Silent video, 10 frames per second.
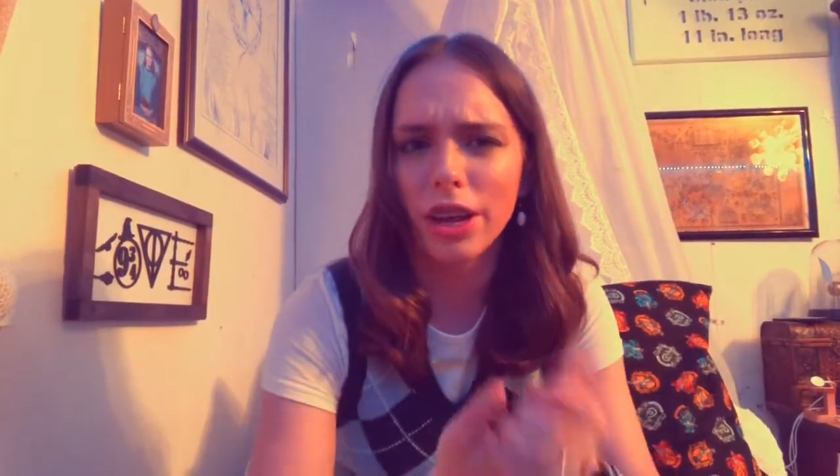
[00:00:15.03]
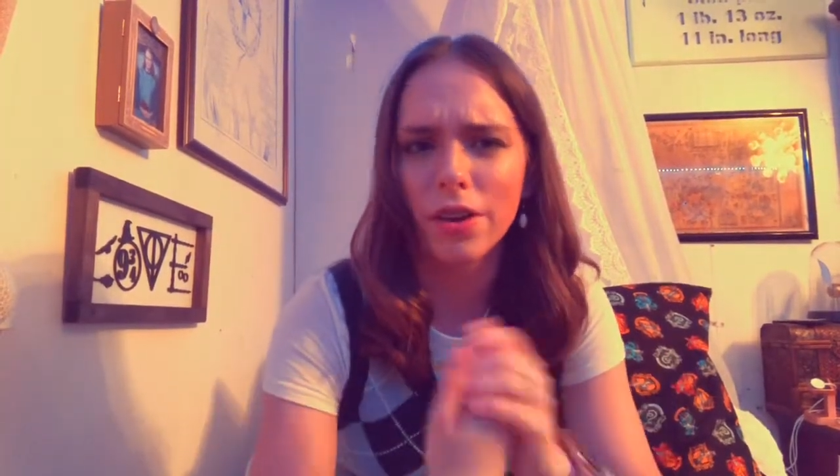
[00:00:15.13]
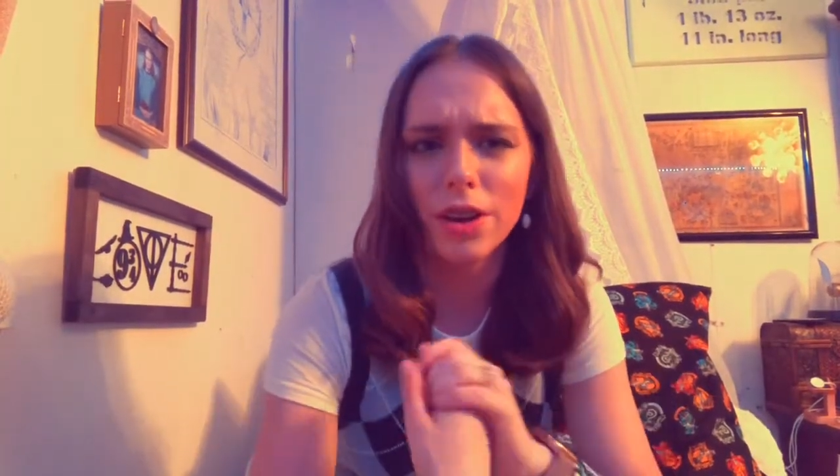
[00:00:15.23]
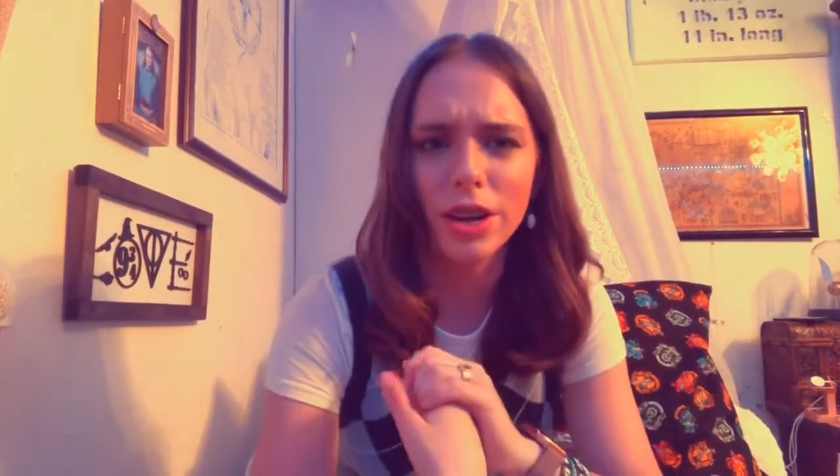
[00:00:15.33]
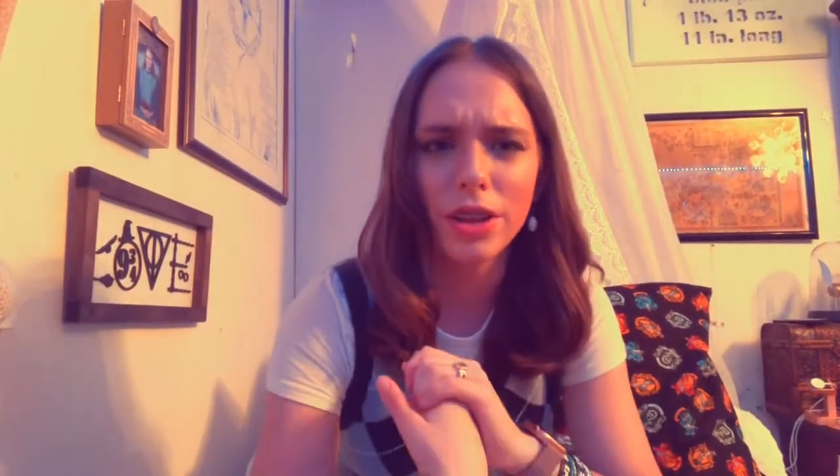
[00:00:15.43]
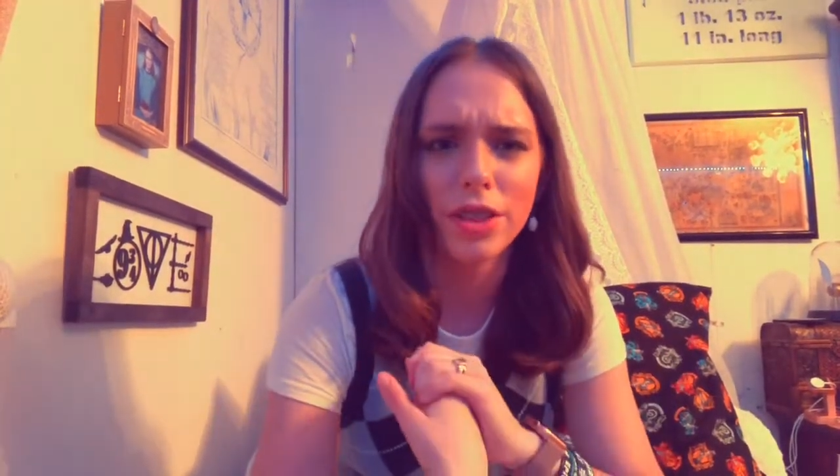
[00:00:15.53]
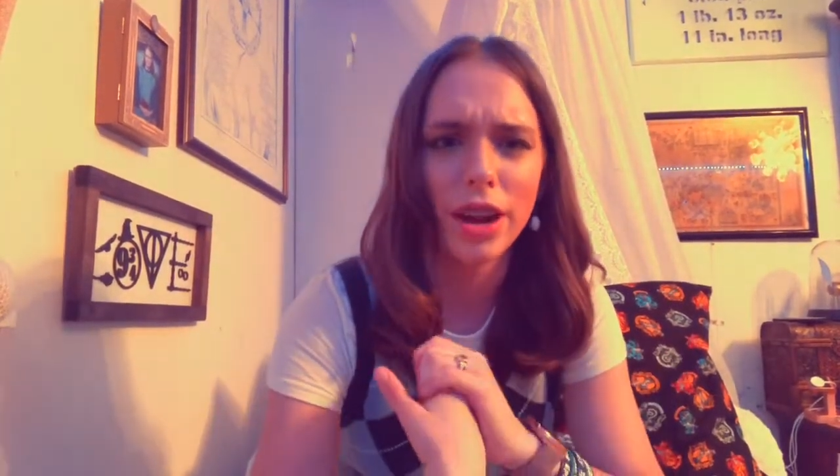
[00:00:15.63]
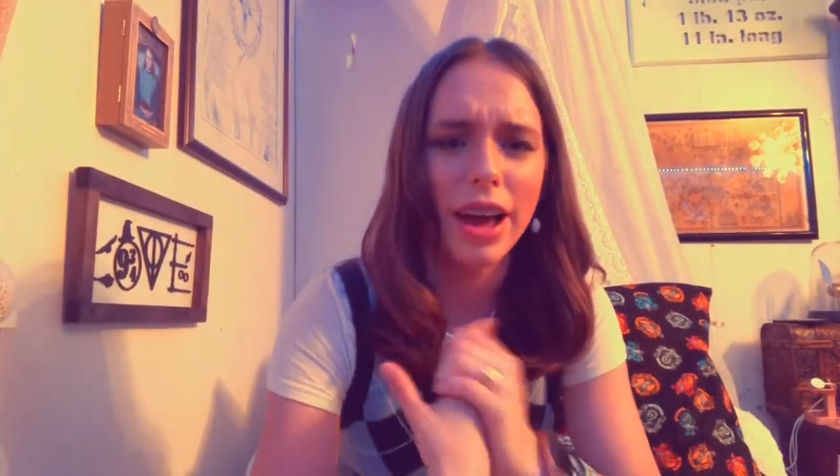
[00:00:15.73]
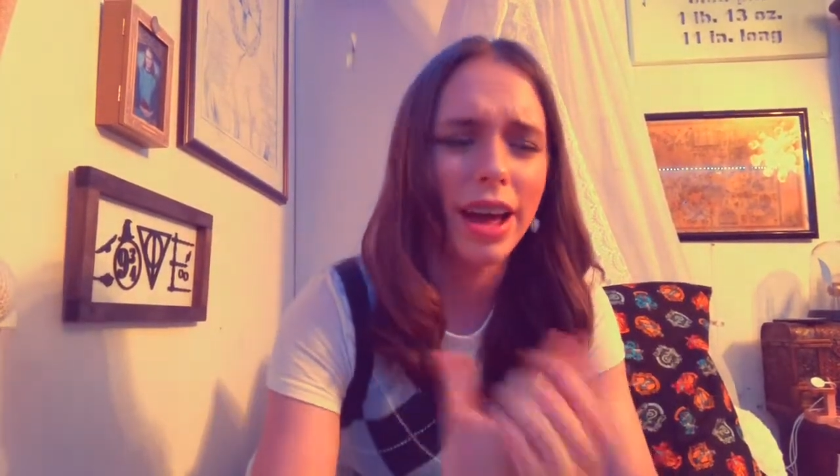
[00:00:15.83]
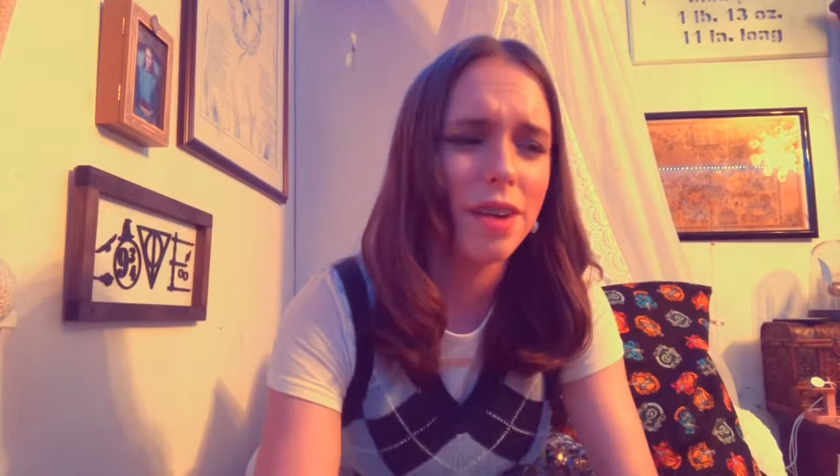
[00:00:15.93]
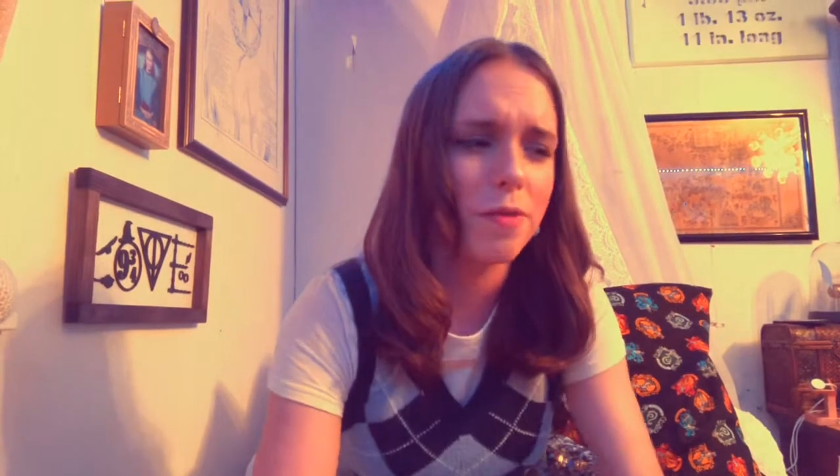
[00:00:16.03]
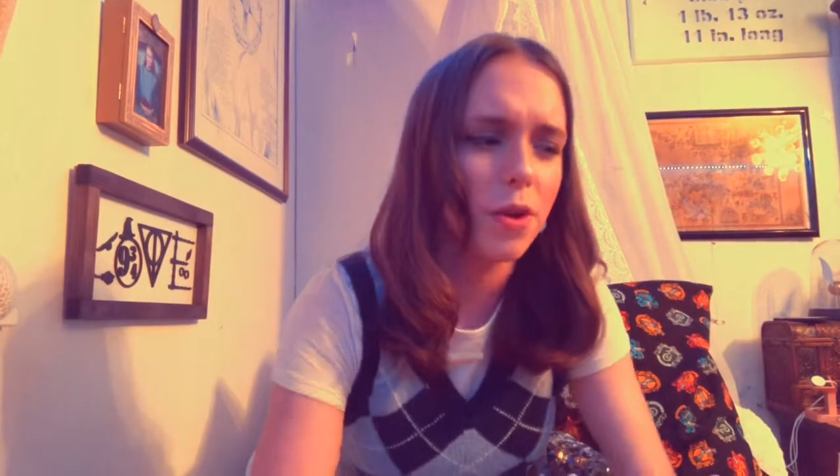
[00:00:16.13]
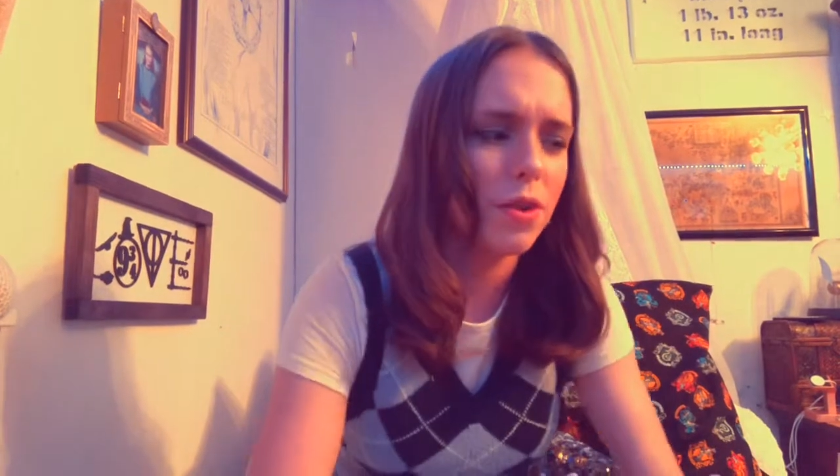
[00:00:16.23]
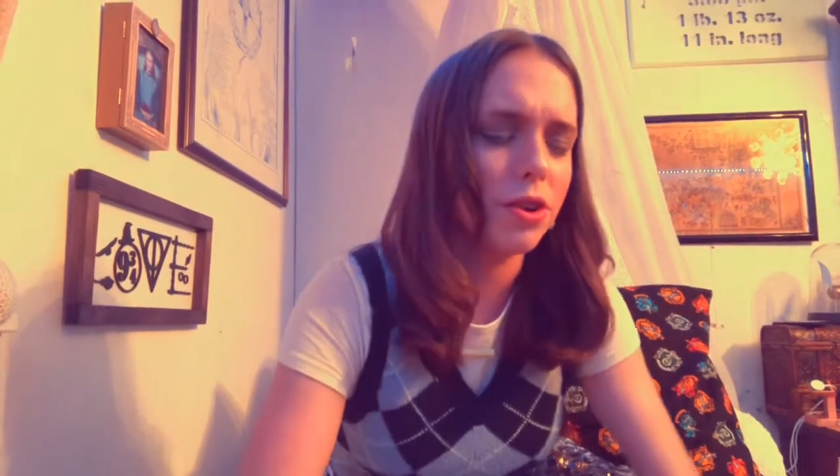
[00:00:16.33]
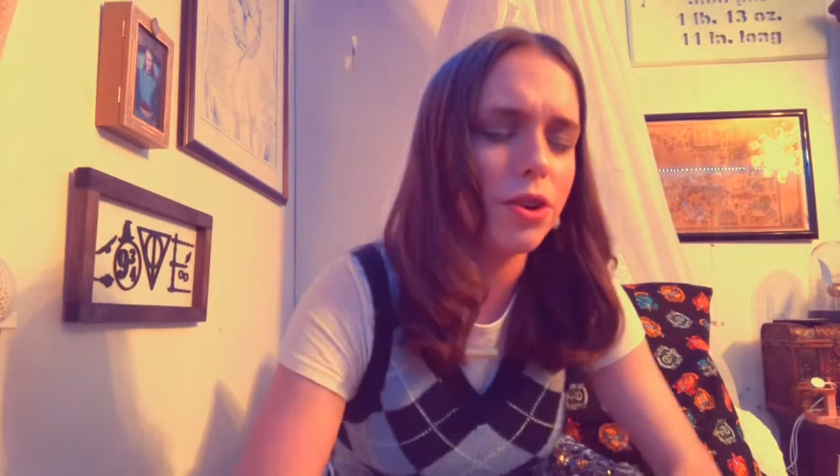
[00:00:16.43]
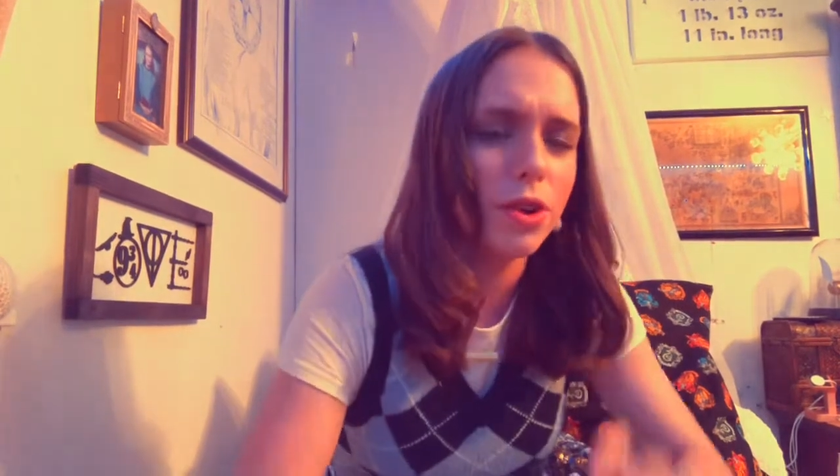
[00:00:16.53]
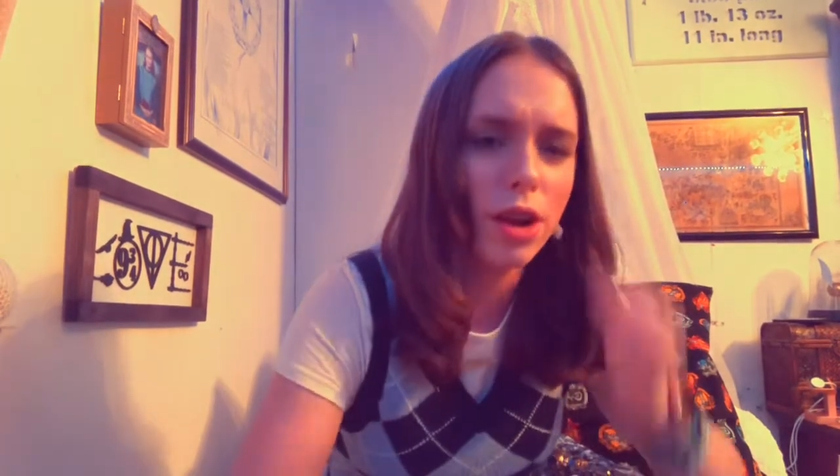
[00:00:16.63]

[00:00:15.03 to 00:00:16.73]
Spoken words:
area that I have around here.